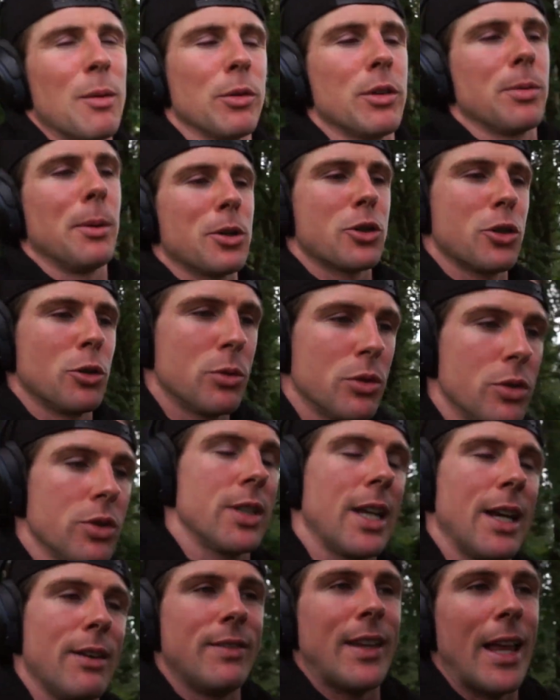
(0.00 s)
onto my shoulders,
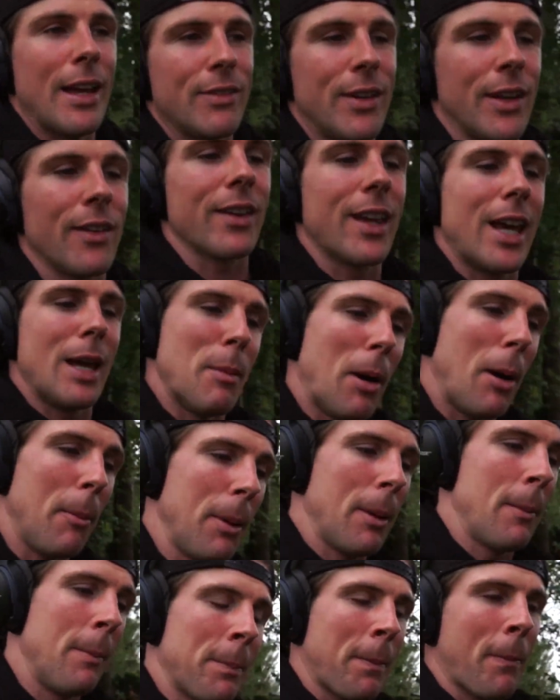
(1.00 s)
they have definitely came up.
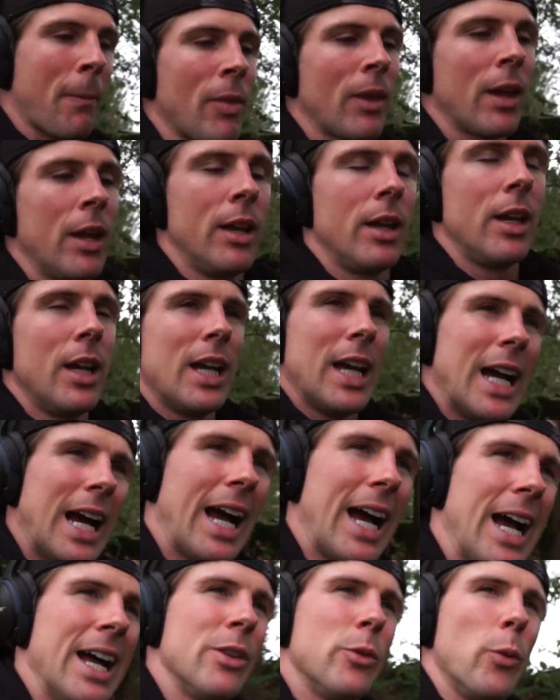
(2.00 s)

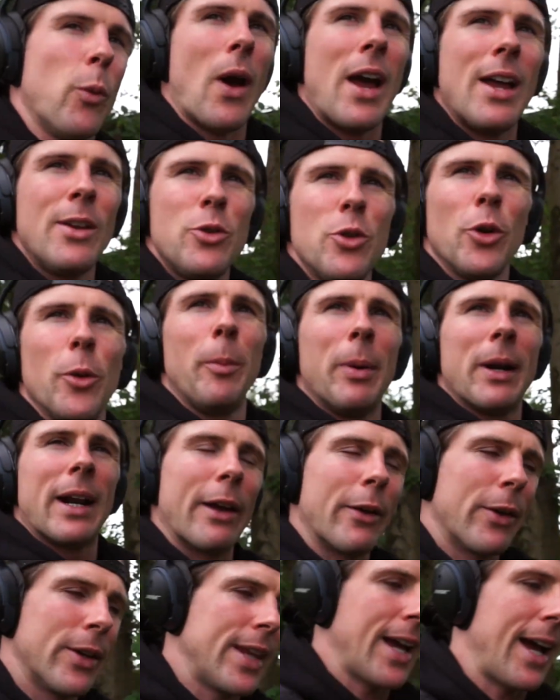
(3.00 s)
And when you're
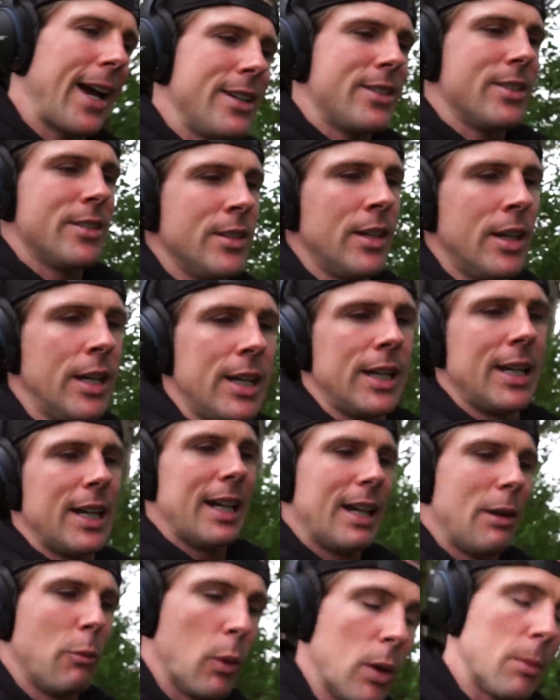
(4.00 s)
prioritising
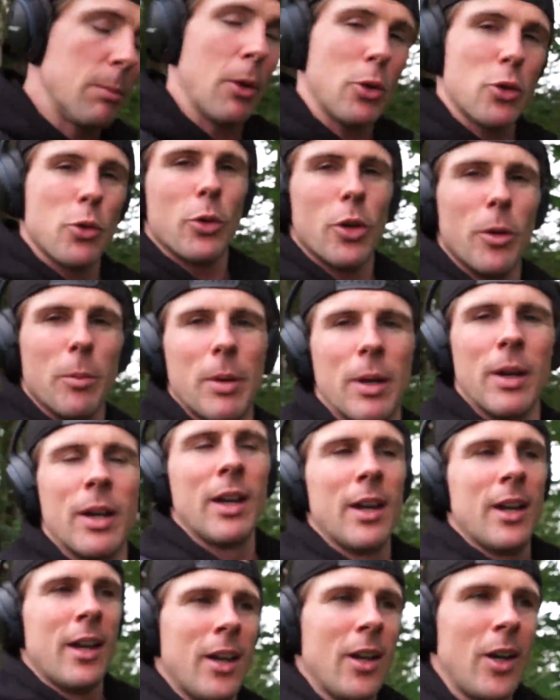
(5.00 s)
one muscle group,
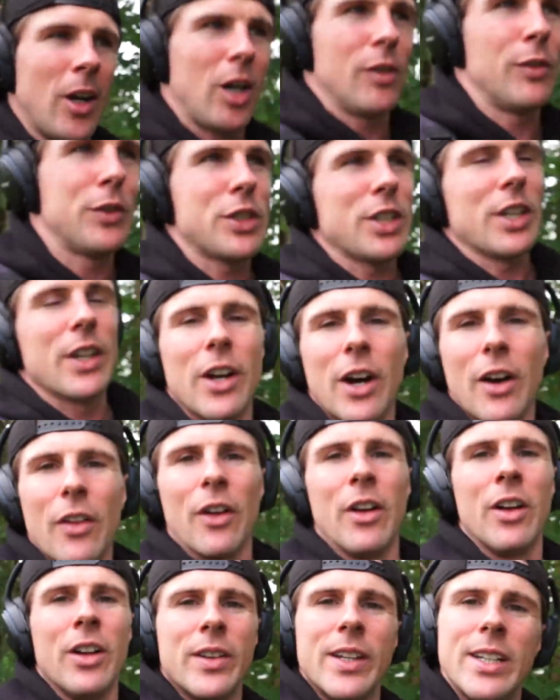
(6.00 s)
obviously the
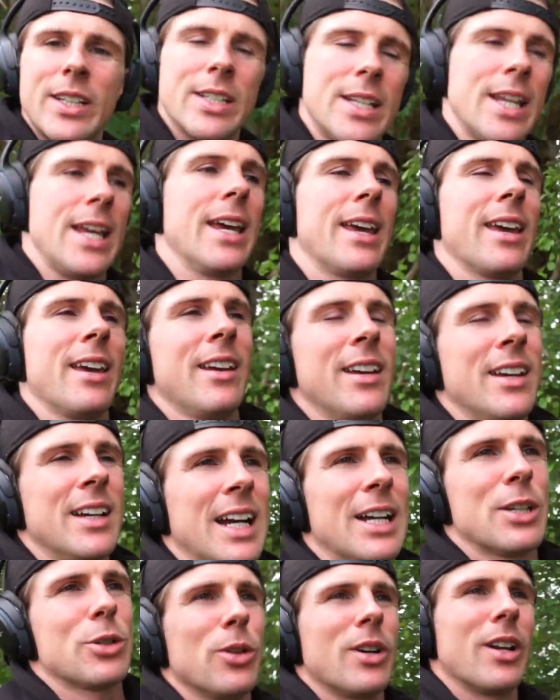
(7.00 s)
other needs to take
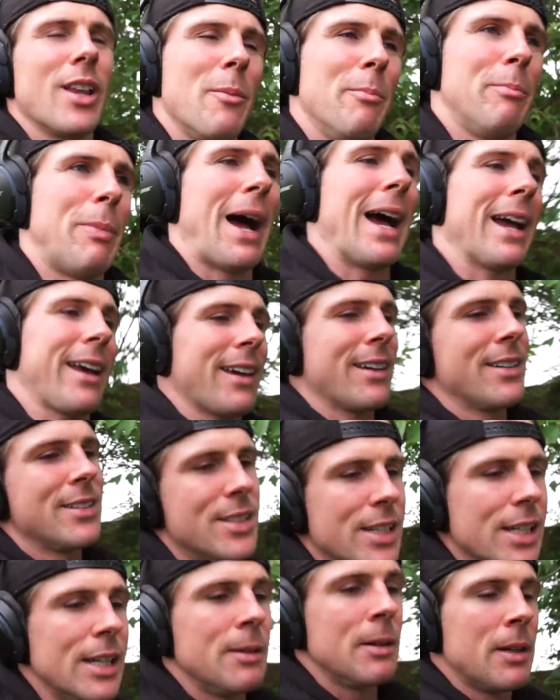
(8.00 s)
a sort of like back
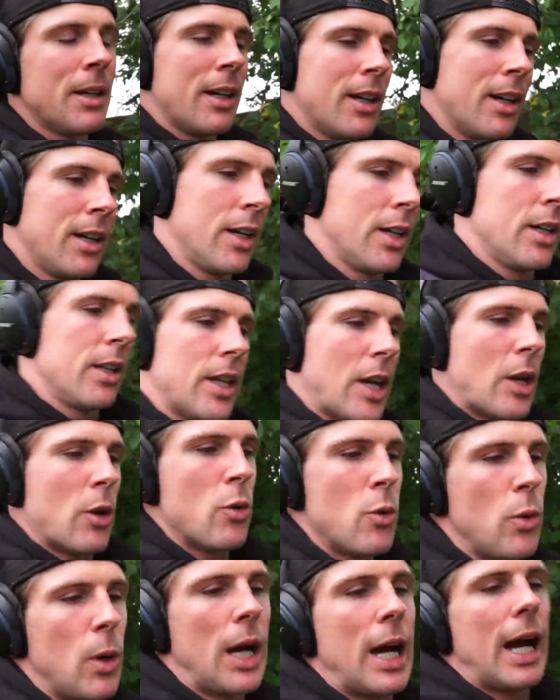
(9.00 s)
seat.
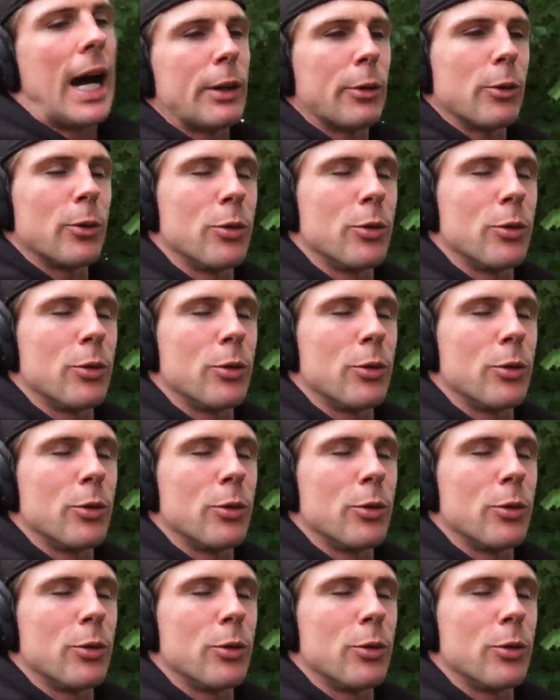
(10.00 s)
Now, I don't